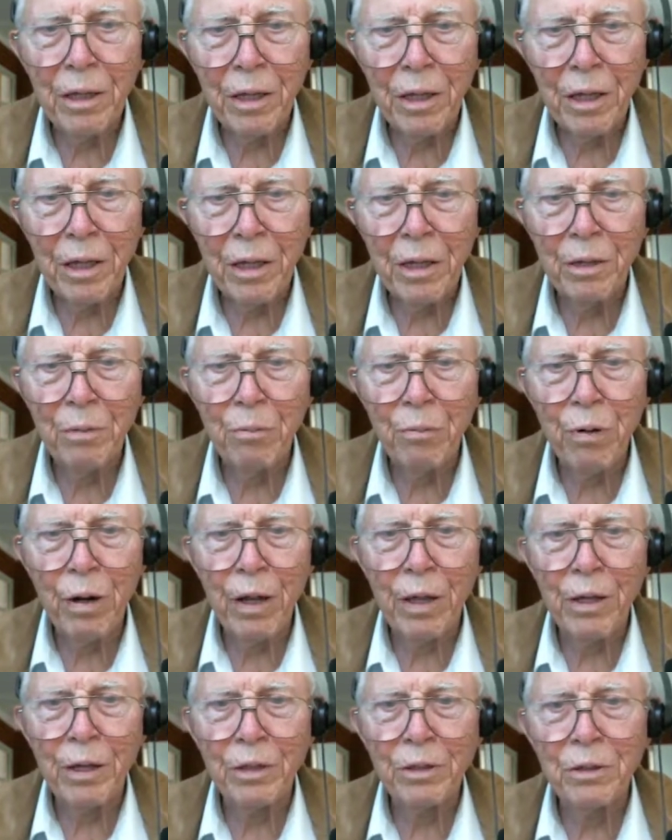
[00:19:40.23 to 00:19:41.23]
in
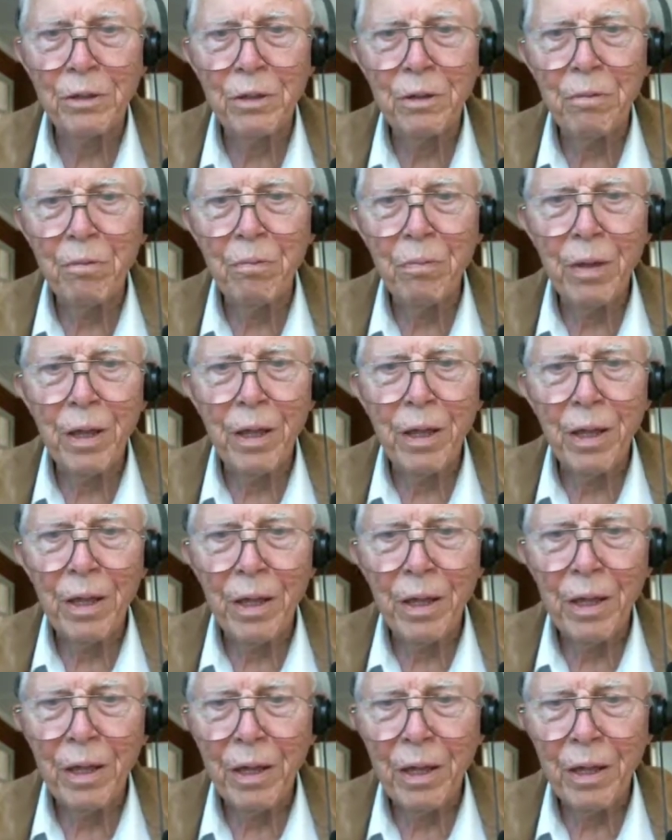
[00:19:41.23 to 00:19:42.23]
place.
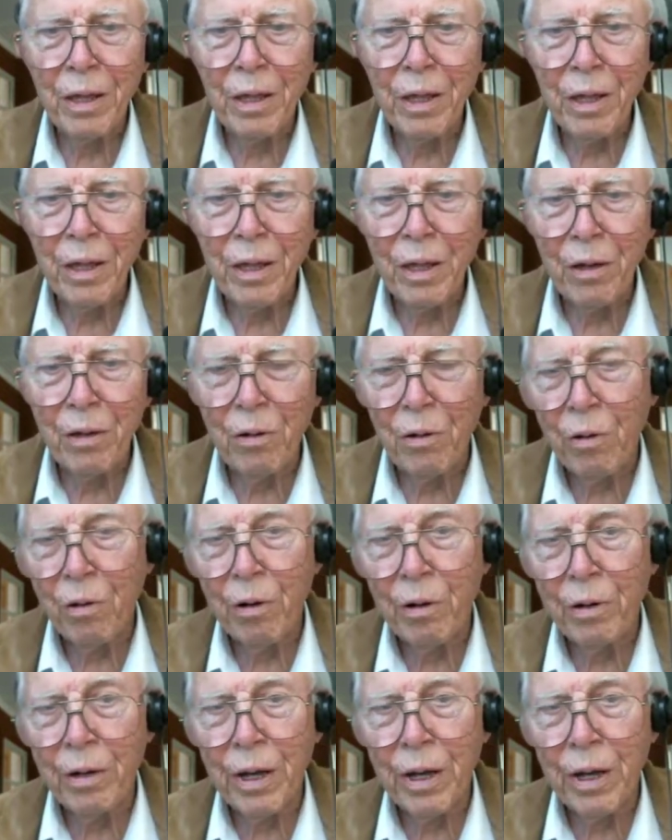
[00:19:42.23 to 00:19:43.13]
Or